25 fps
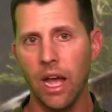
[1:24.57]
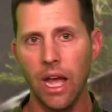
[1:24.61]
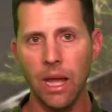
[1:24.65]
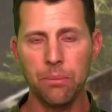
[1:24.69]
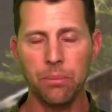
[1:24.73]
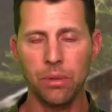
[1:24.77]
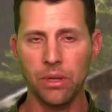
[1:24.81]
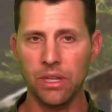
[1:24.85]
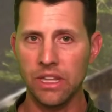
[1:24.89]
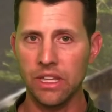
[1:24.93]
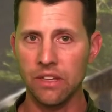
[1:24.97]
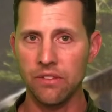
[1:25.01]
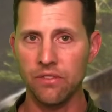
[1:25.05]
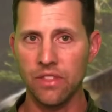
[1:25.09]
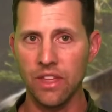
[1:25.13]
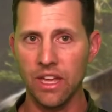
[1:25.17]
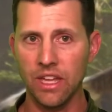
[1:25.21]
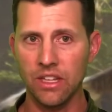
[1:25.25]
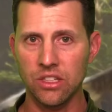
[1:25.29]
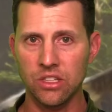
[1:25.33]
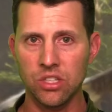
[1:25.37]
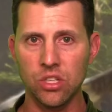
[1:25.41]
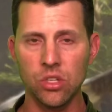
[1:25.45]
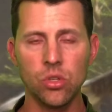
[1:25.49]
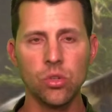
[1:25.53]
I believe
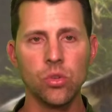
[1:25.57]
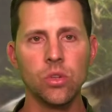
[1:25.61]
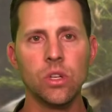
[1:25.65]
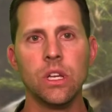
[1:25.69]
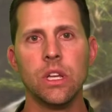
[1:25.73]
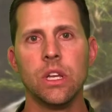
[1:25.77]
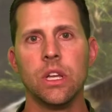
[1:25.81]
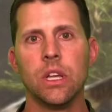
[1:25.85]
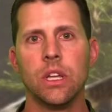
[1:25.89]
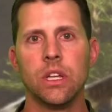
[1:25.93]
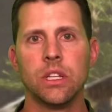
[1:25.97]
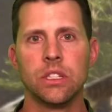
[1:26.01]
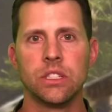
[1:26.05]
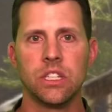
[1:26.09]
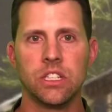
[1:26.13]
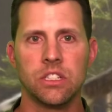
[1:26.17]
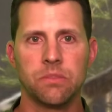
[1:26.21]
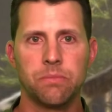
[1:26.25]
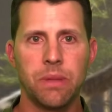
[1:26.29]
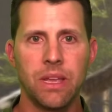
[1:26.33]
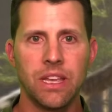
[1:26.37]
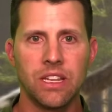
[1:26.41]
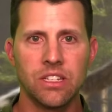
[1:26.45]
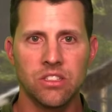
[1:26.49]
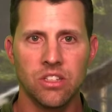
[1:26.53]
that too
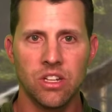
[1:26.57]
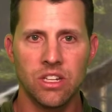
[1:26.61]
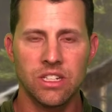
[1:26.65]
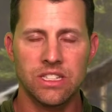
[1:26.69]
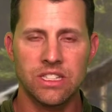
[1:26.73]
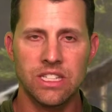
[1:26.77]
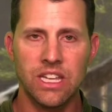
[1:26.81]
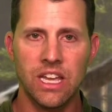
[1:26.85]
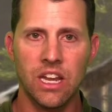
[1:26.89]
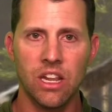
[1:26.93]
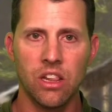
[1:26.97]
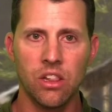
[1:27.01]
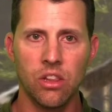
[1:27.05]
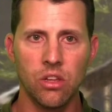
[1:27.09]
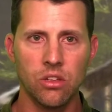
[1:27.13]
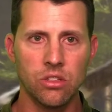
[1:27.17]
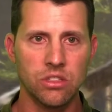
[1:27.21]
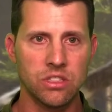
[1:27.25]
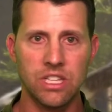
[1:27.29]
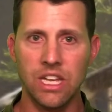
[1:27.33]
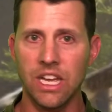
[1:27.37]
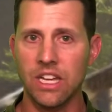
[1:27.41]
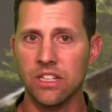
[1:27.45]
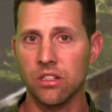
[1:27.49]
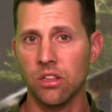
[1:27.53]
just based on
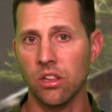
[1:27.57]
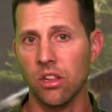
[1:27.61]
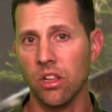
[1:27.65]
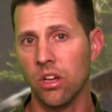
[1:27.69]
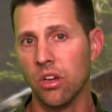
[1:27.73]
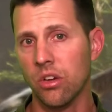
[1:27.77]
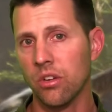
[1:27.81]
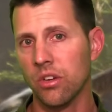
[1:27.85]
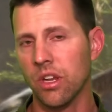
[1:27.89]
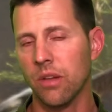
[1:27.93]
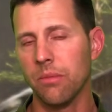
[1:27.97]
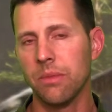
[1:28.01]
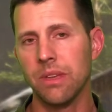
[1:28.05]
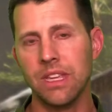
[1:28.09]
size alone.